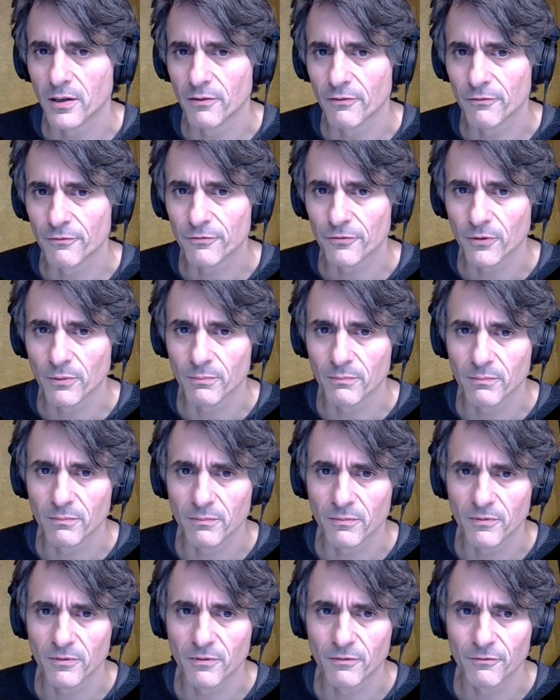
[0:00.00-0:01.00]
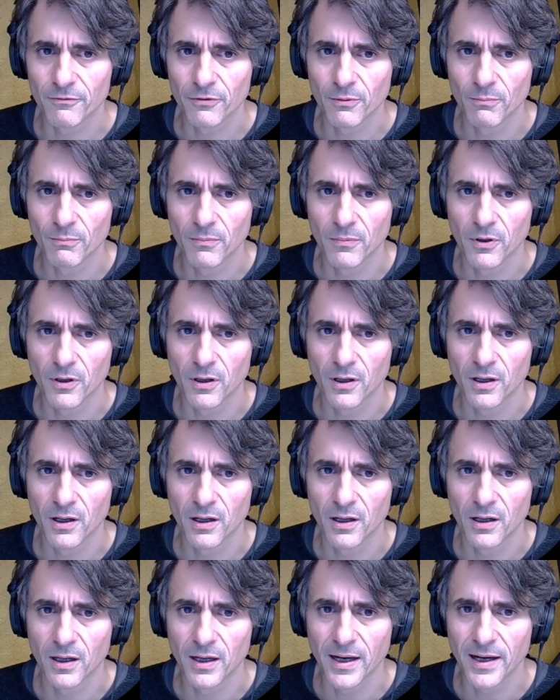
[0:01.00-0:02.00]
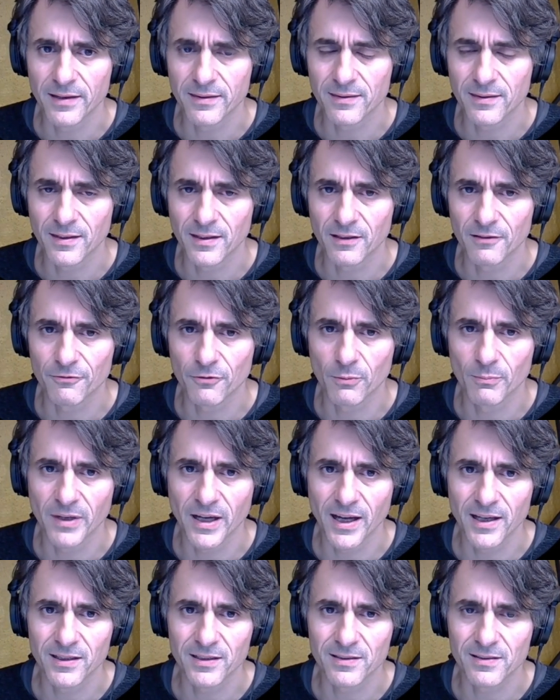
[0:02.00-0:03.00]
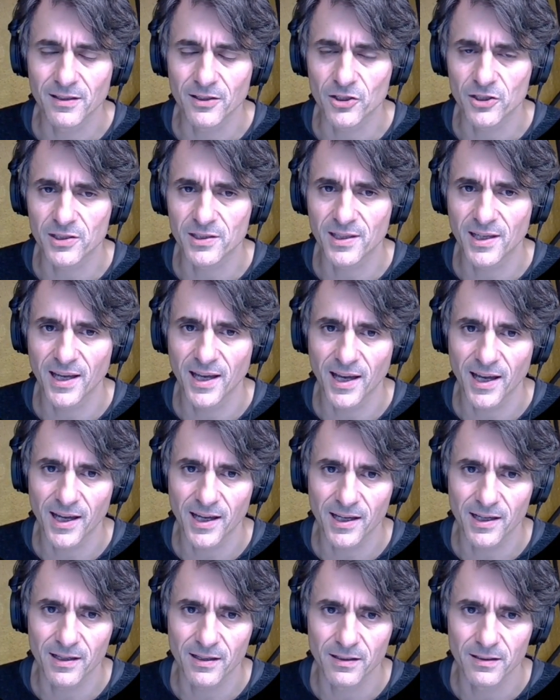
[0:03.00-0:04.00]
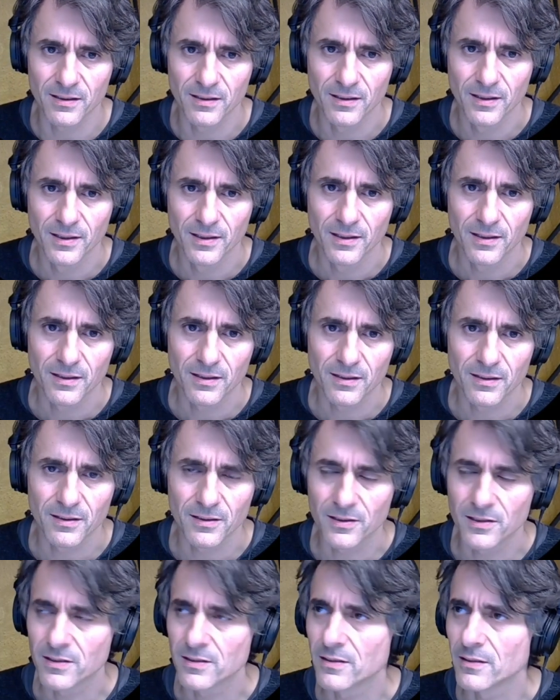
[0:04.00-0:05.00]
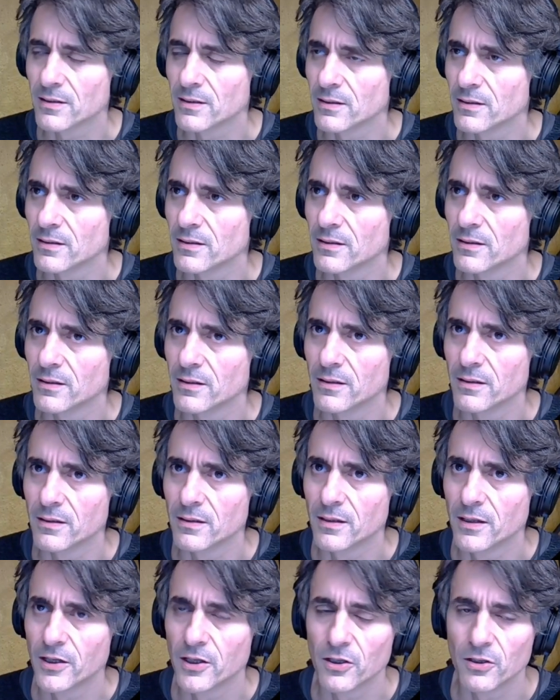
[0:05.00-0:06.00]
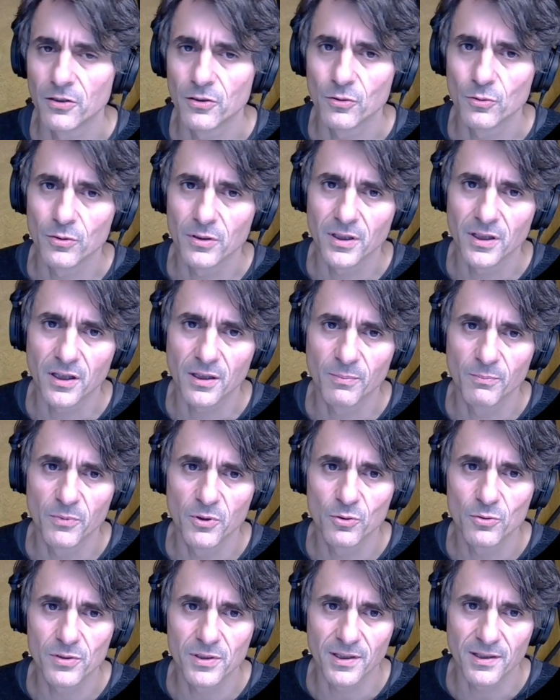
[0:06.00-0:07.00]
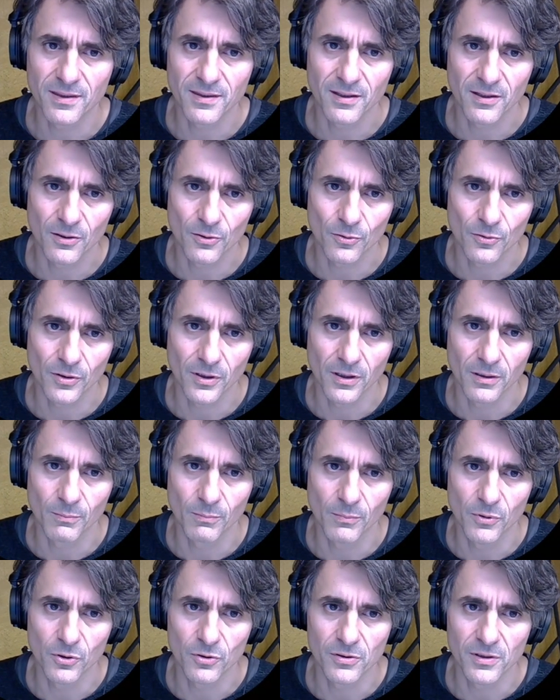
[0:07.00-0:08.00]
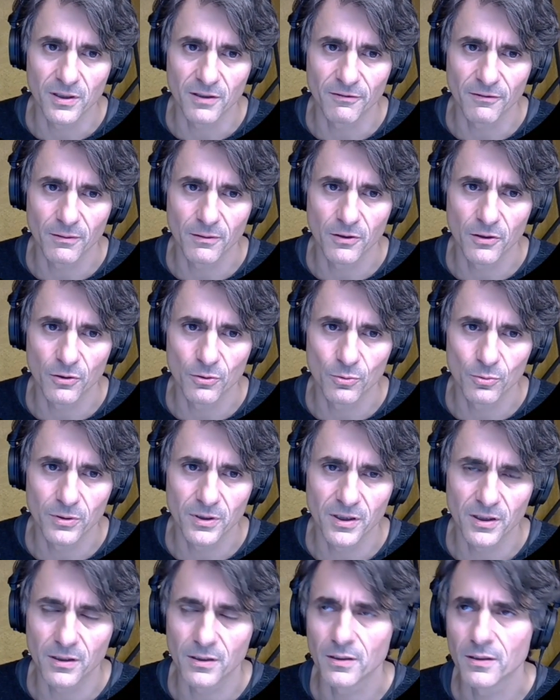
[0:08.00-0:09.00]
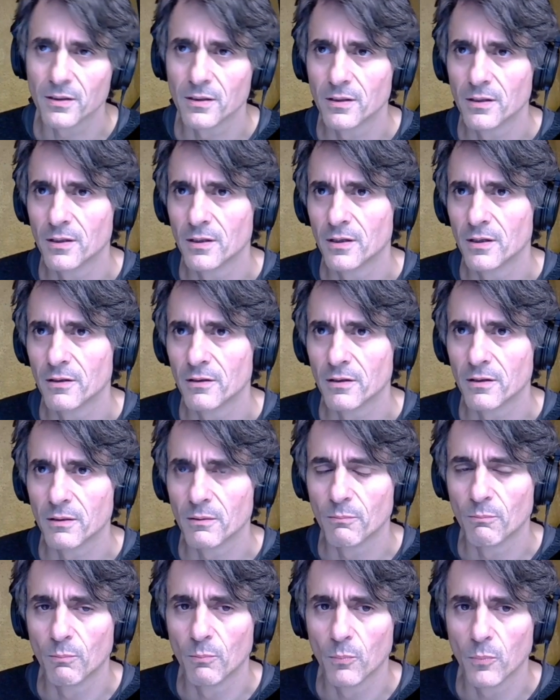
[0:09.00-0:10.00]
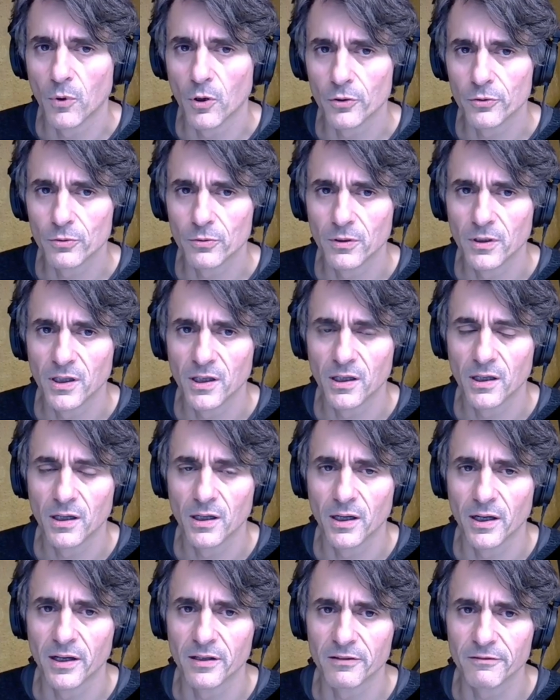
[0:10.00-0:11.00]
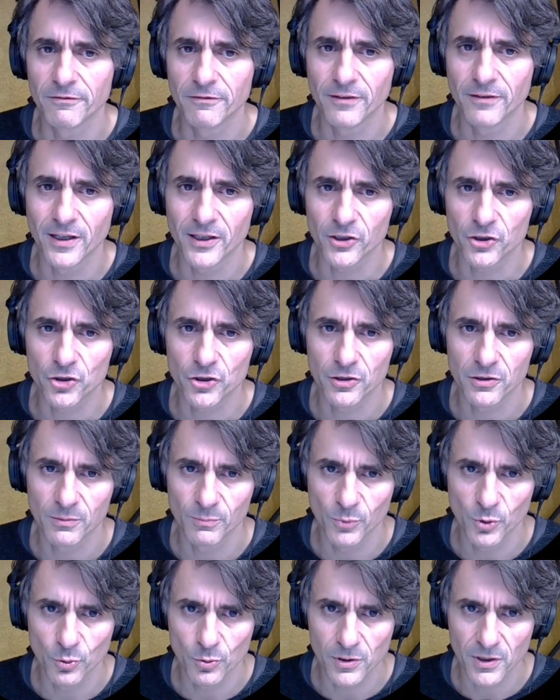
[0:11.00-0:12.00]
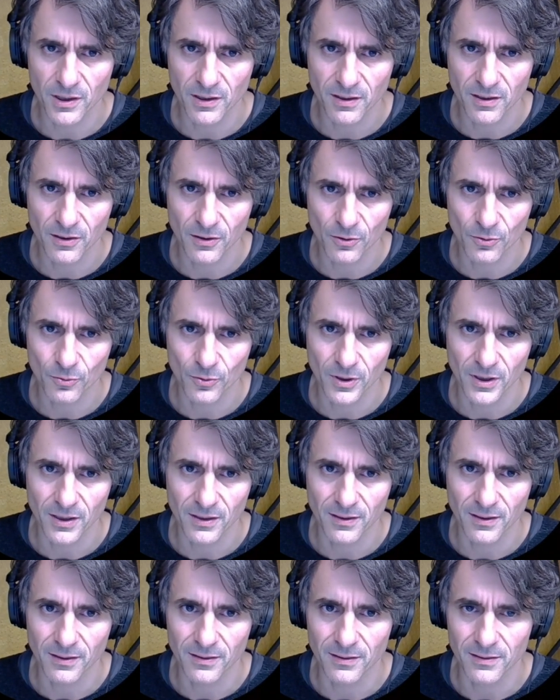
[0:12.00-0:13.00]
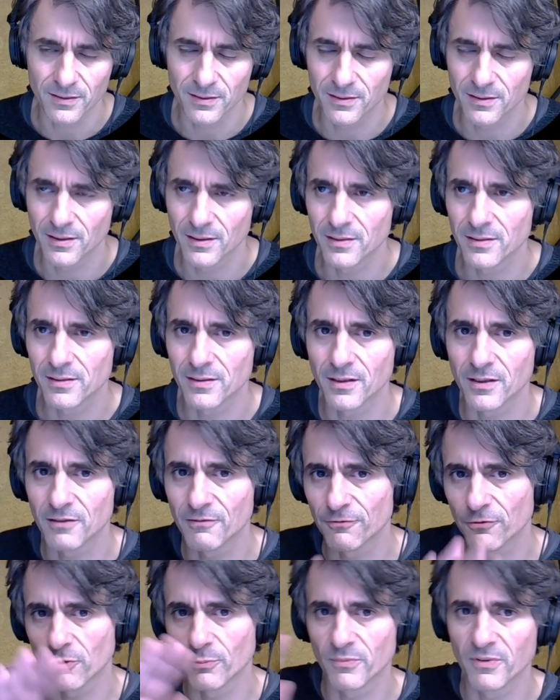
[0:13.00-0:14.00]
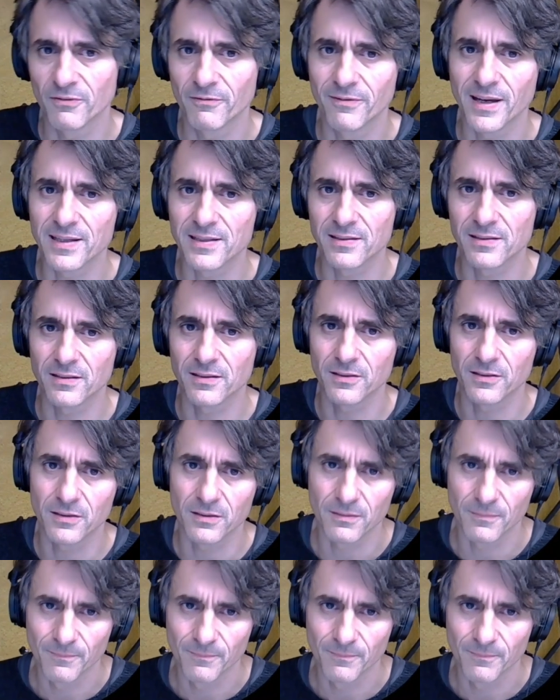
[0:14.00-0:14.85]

from I think from any such scale, there is a unique music theory, a unique modular and functional music theory that is distinct from the Western